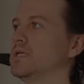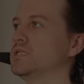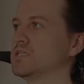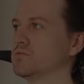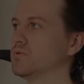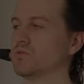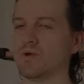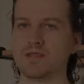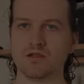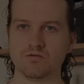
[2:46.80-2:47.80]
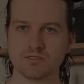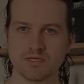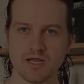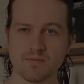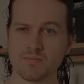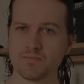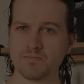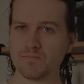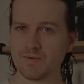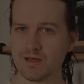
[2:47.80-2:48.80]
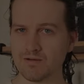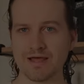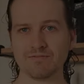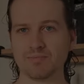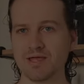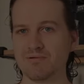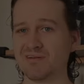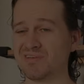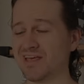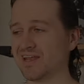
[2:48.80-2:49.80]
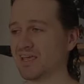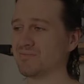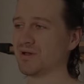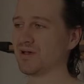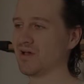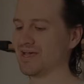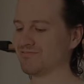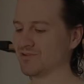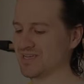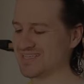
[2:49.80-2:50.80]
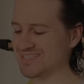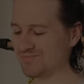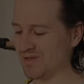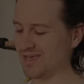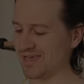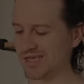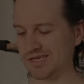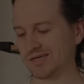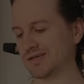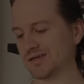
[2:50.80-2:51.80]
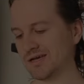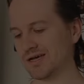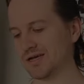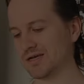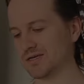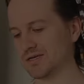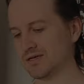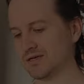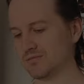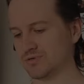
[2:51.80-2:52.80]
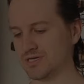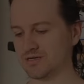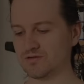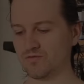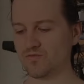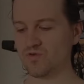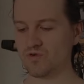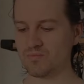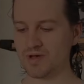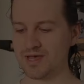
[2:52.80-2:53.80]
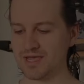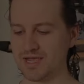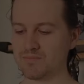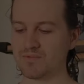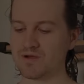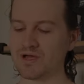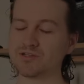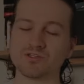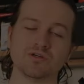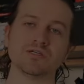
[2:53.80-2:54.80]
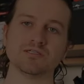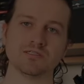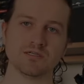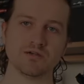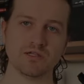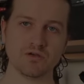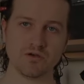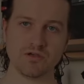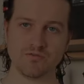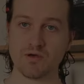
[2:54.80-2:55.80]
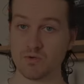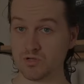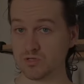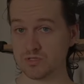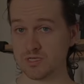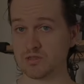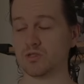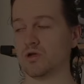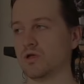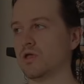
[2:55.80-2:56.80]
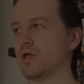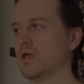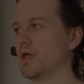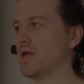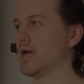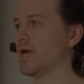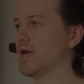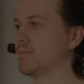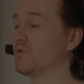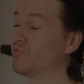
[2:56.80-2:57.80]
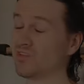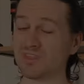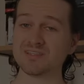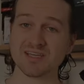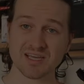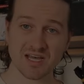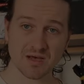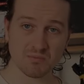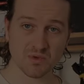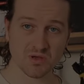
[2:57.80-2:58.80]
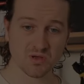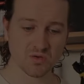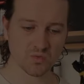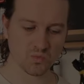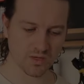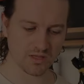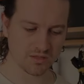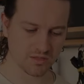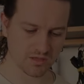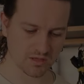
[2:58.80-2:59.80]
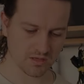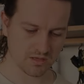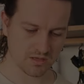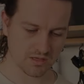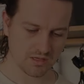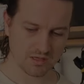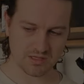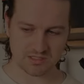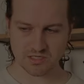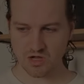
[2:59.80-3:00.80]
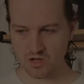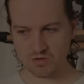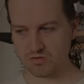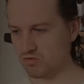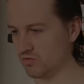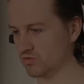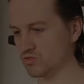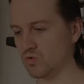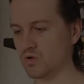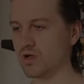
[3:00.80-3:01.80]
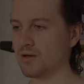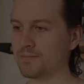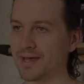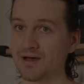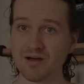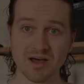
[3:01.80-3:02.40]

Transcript: just with the way that it was set up. I would have to play around with that again, but I've got a spare protector for my camera. I don't necessarily know if I want to use that though. A few things that come with this whole talk about